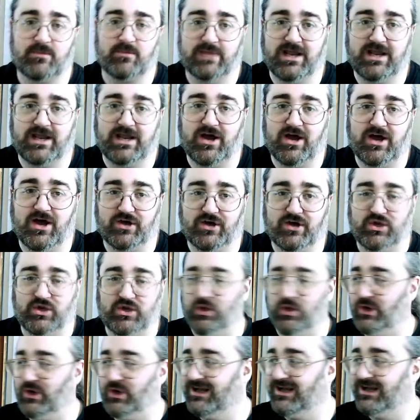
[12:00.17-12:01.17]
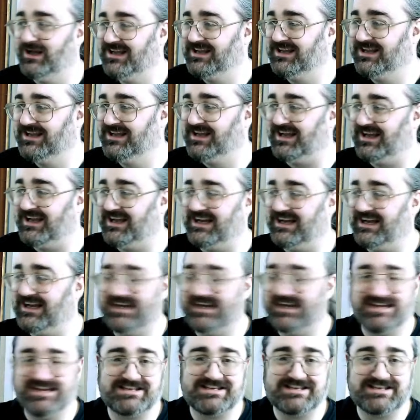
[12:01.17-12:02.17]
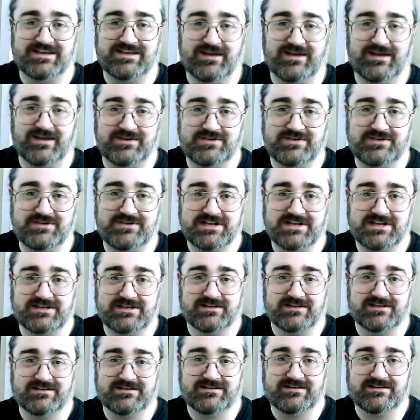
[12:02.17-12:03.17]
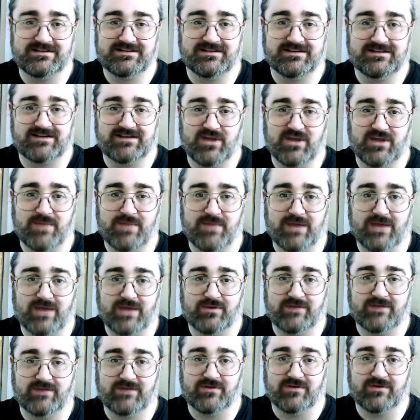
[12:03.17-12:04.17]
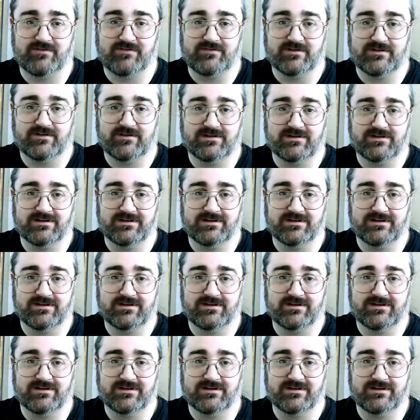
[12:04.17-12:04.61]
hardcore, so I do tend to go back whenever I feel the